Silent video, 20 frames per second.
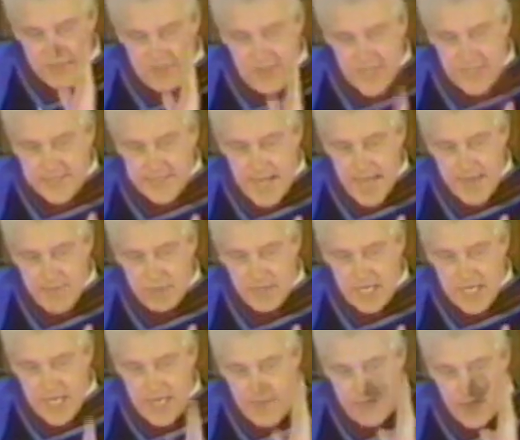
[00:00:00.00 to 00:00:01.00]
this I
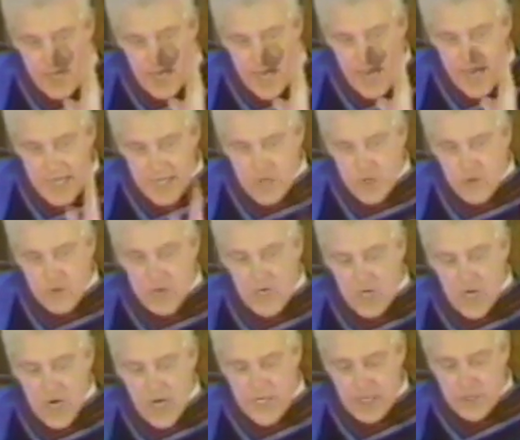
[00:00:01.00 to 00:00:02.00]
believe, I know
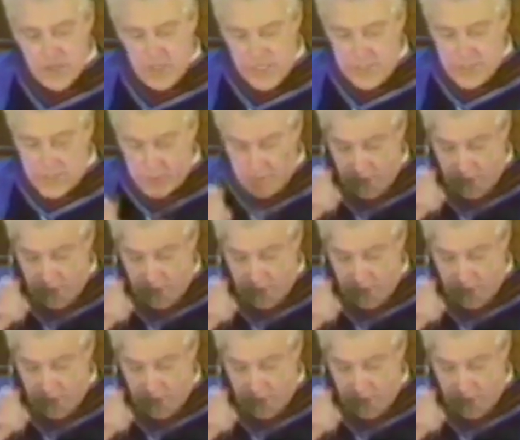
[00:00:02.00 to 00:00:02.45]
the God in Jesus